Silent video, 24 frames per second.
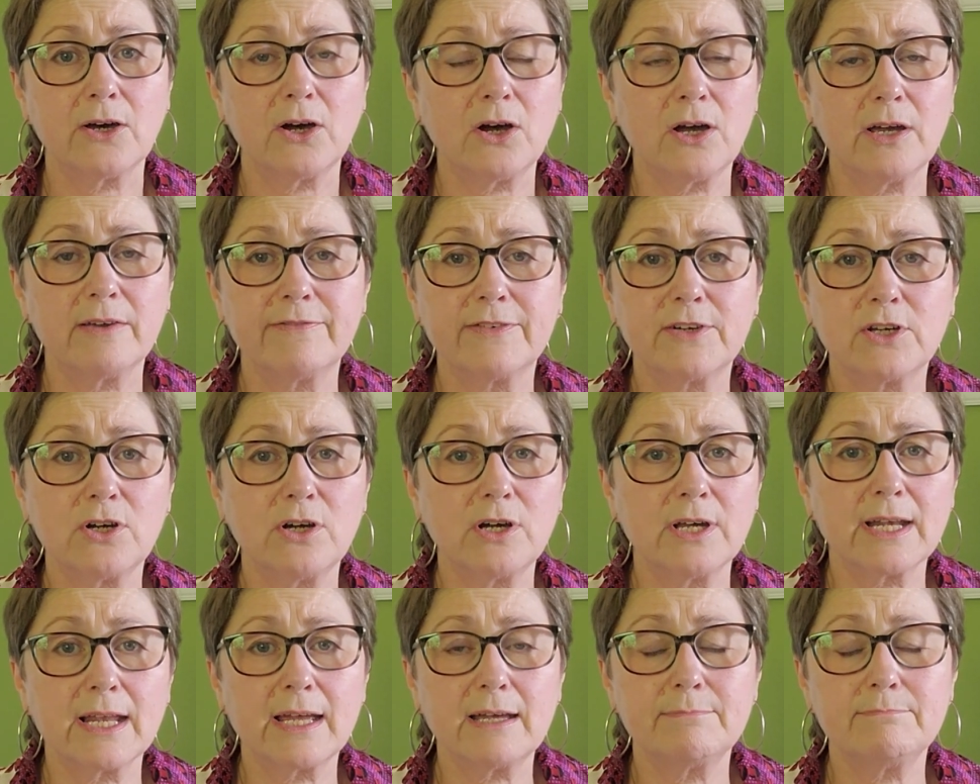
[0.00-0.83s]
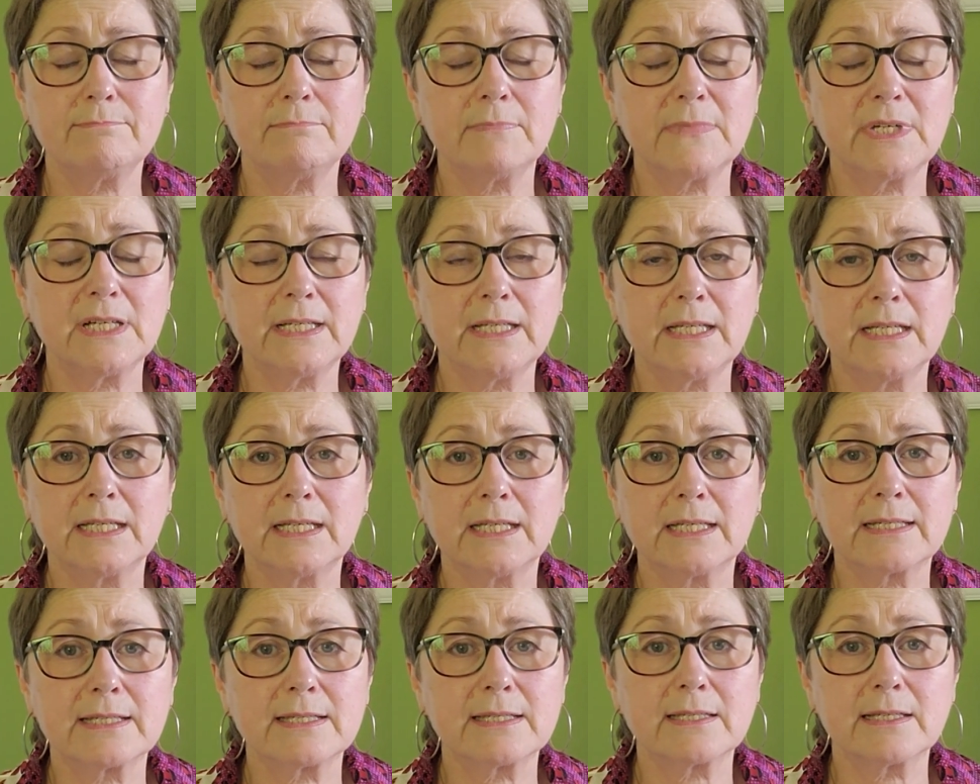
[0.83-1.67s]
I've got a million
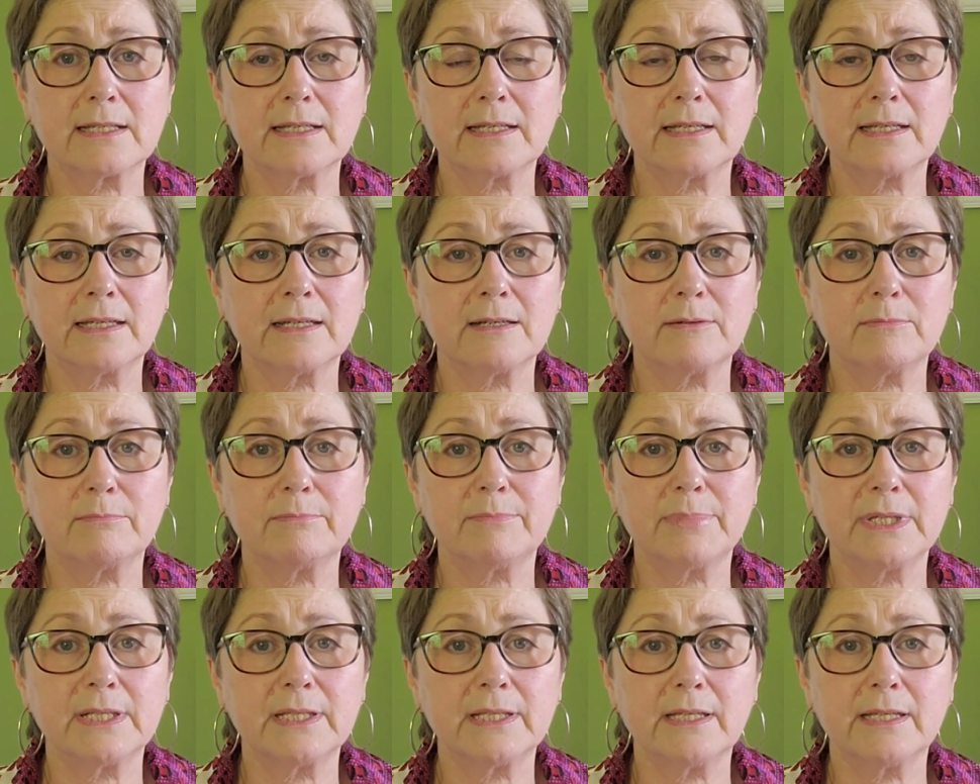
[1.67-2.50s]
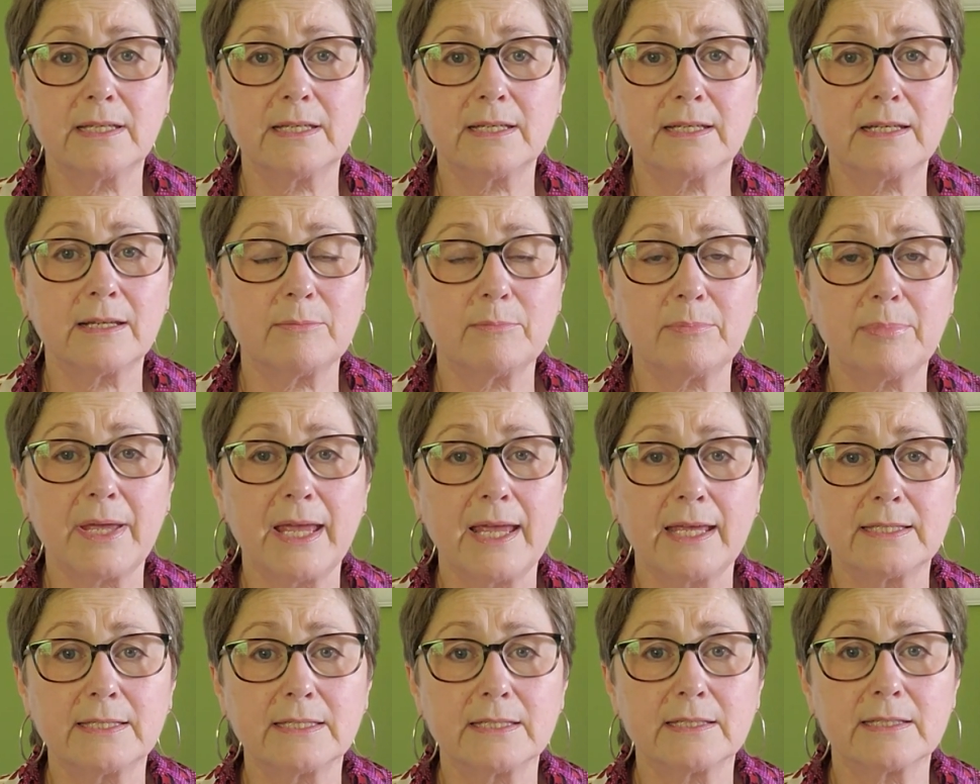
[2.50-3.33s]
gazillion billion
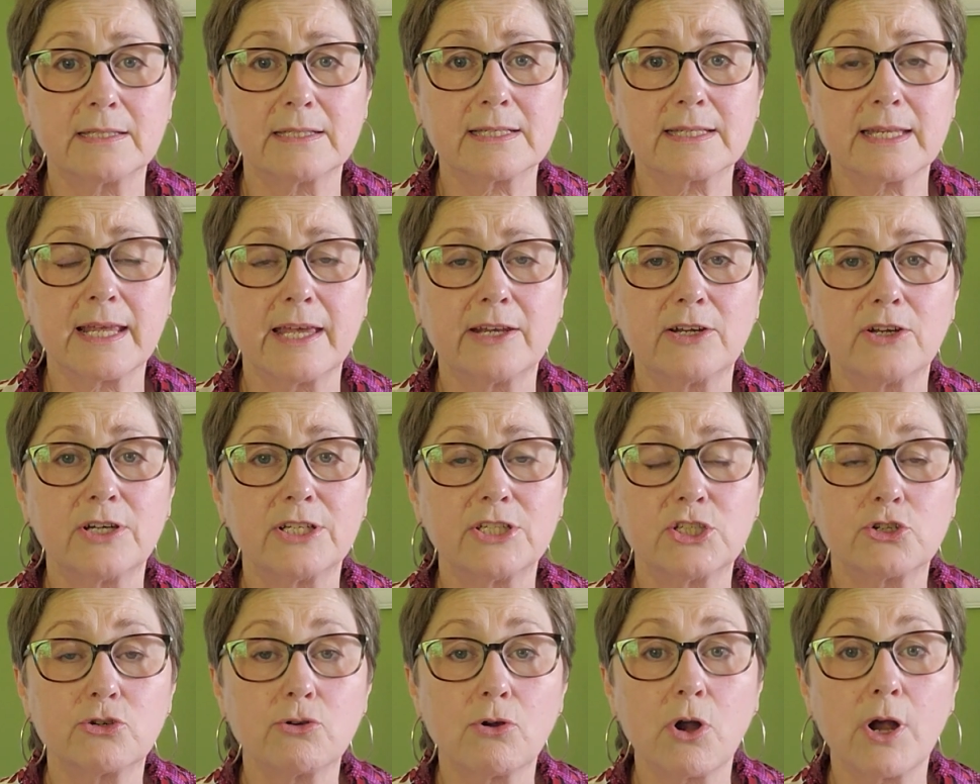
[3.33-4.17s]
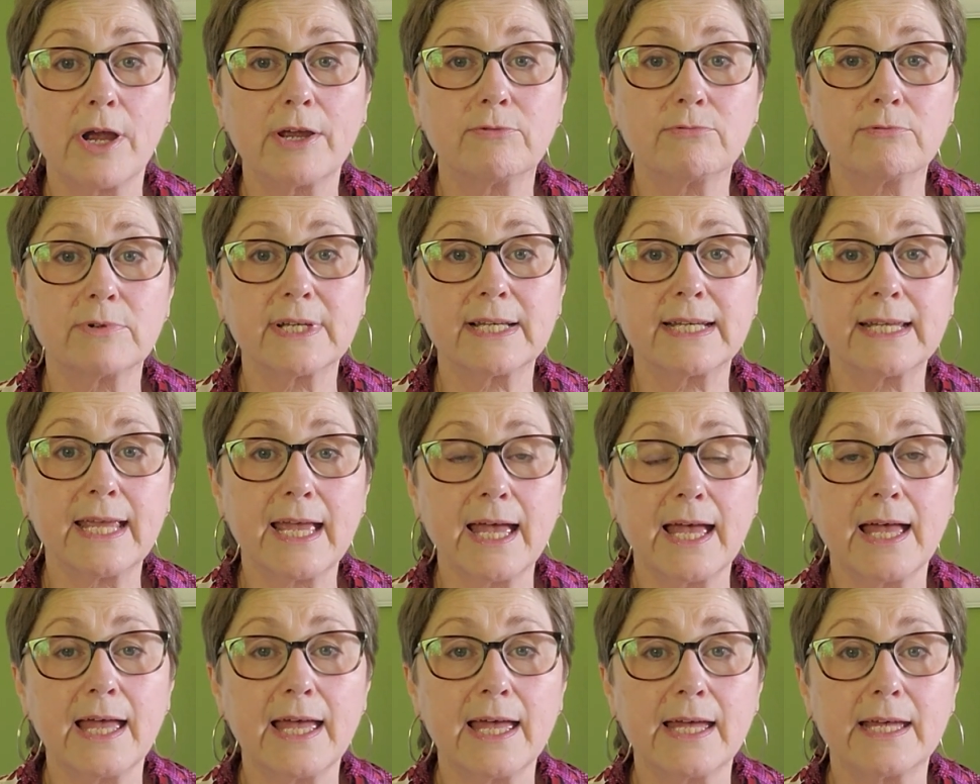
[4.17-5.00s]
patterns, and I try really
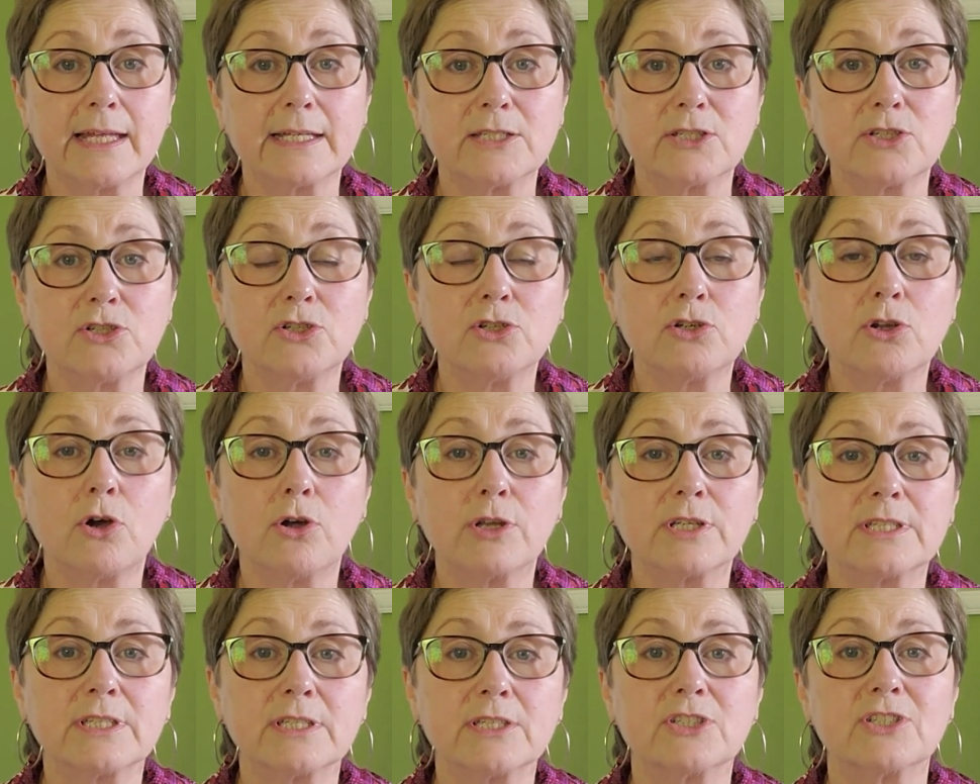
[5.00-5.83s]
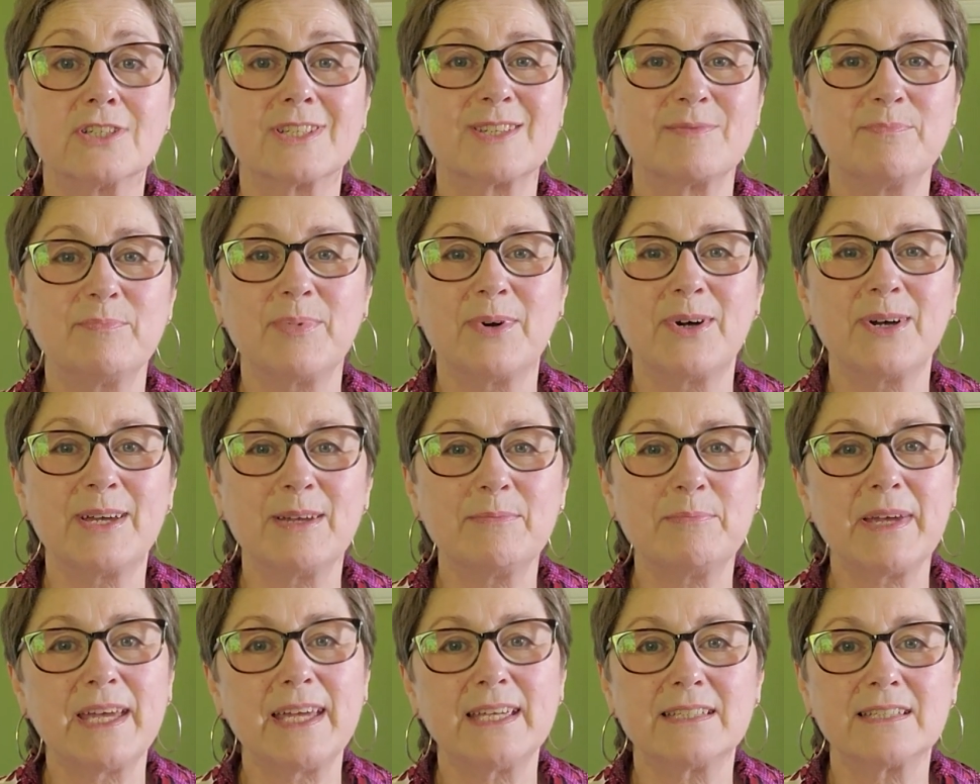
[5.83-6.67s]
hard not to just buy
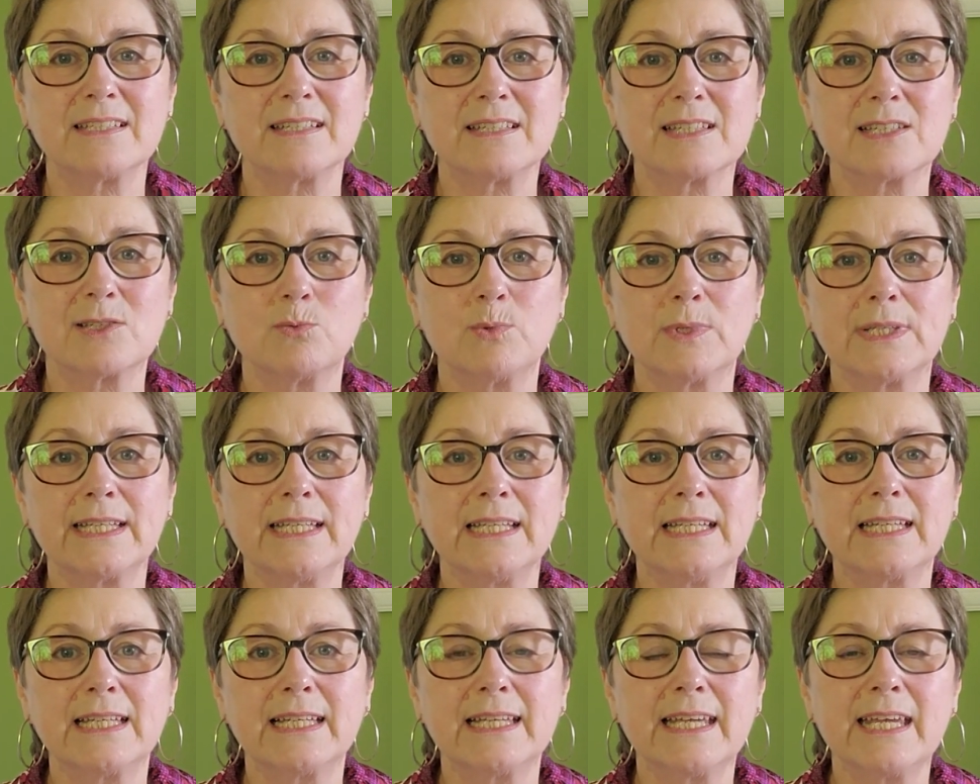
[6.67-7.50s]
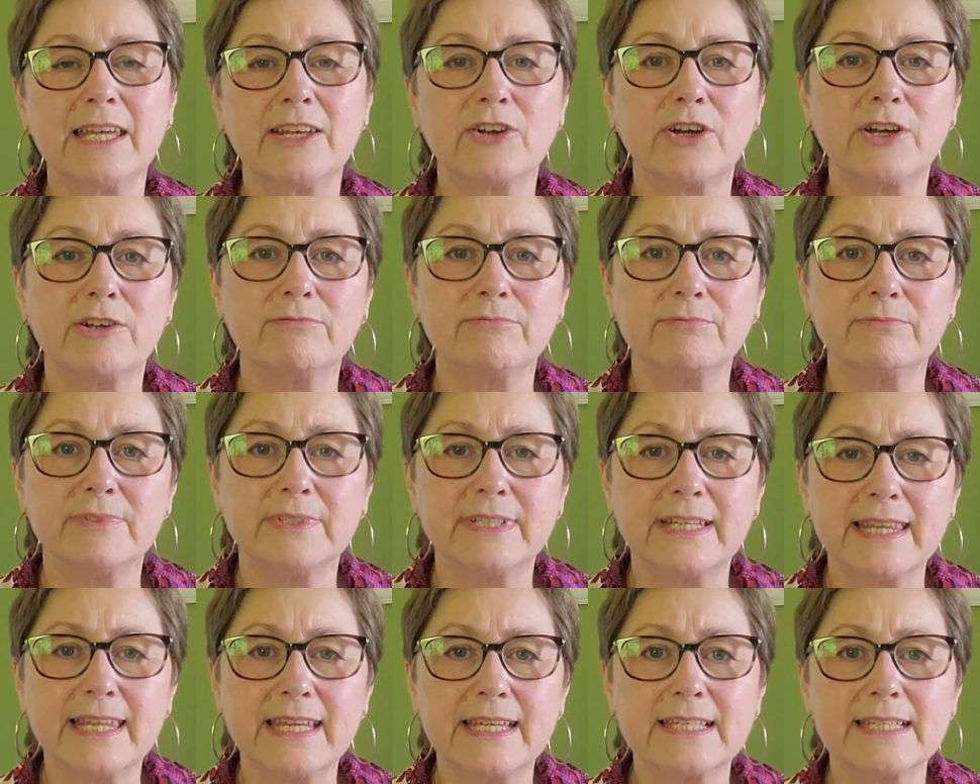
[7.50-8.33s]
patterns willy-nilly,
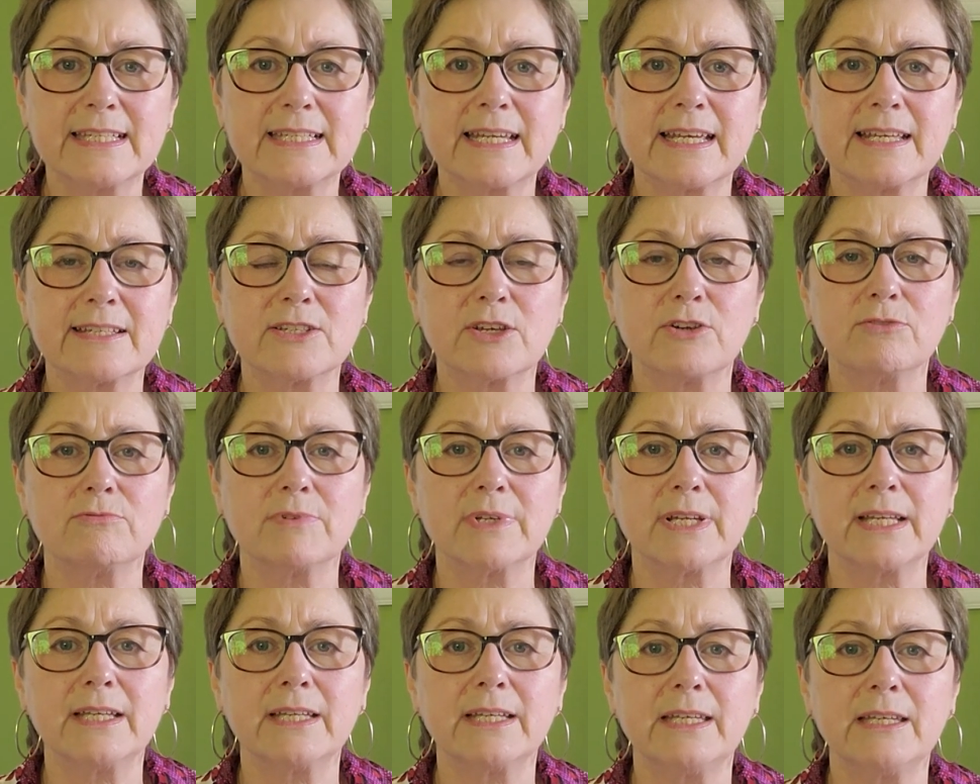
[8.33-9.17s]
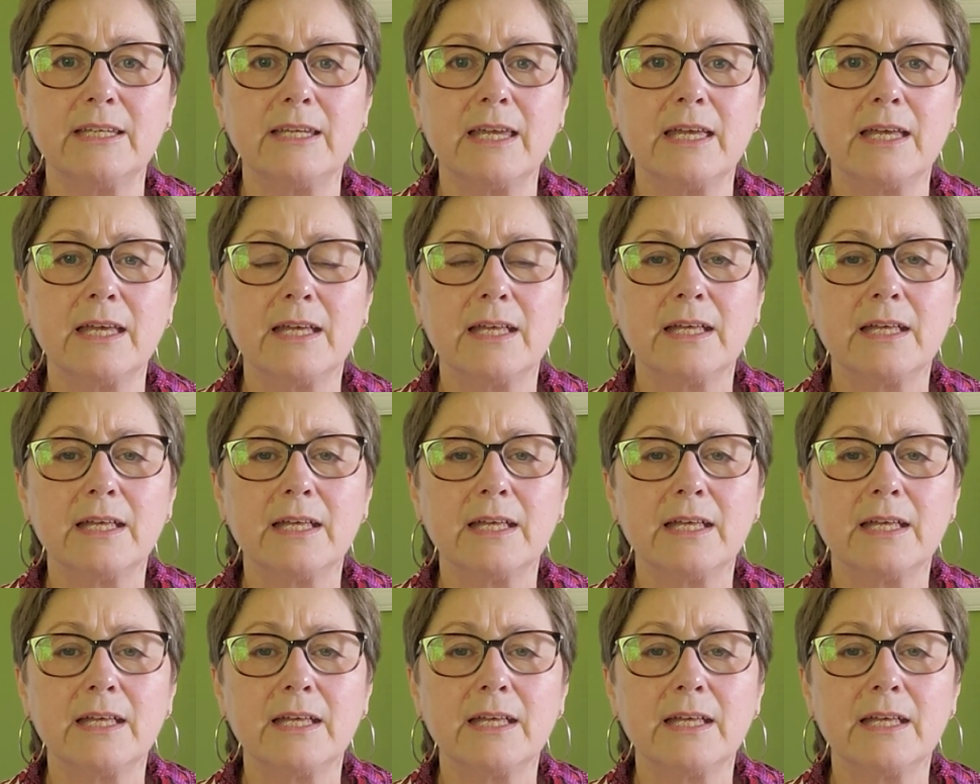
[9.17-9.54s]
and these days I really